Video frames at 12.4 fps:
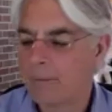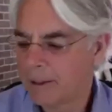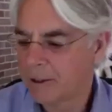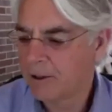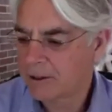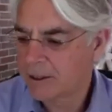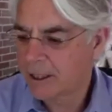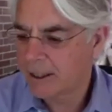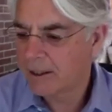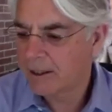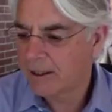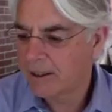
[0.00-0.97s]
Ian
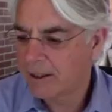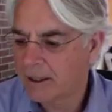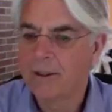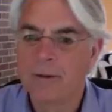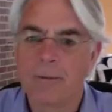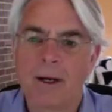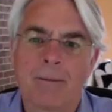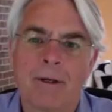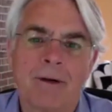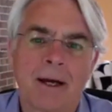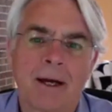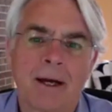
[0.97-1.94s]
Coxhead in the
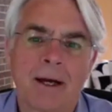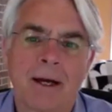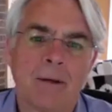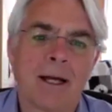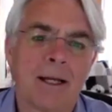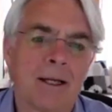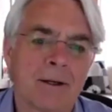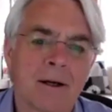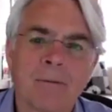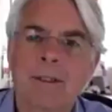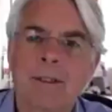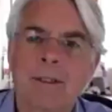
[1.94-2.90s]
Department of Ag and Applied
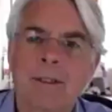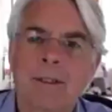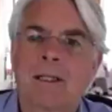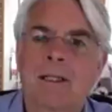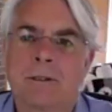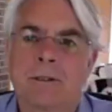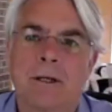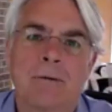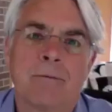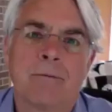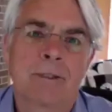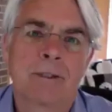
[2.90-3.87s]
Economics at the
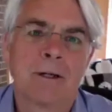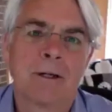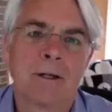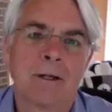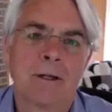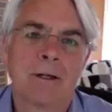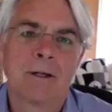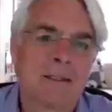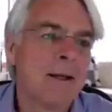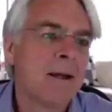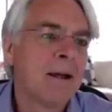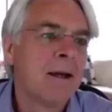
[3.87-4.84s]
University of
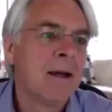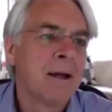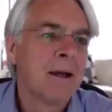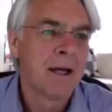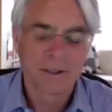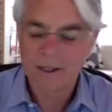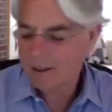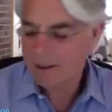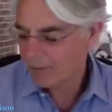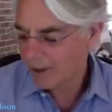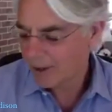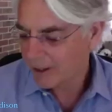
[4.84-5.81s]
Wisconsin-Madison. And
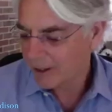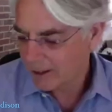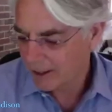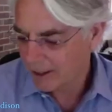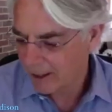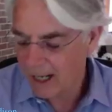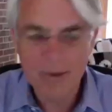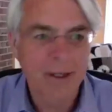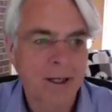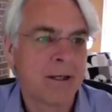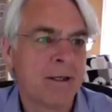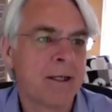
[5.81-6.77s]
today we're really
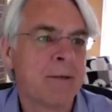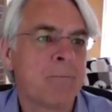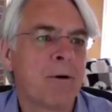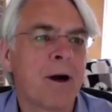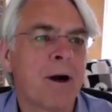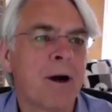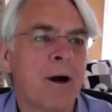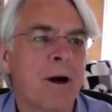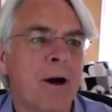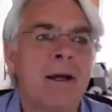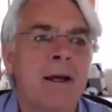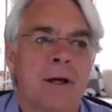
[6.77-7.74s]
happy and indeed proud
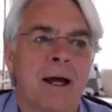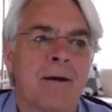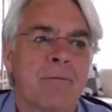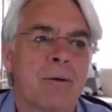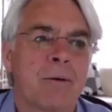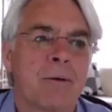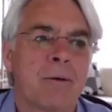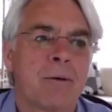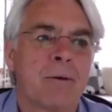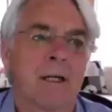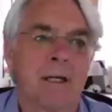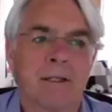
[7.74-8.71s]
to have with
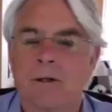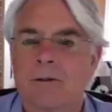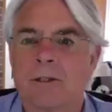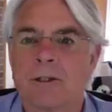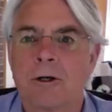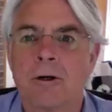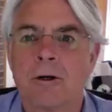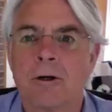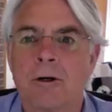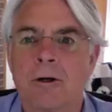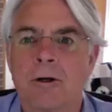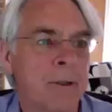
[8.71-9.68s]
us Dr. Joe
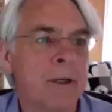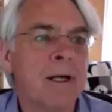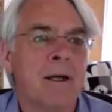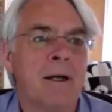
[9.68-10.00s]
Glauber.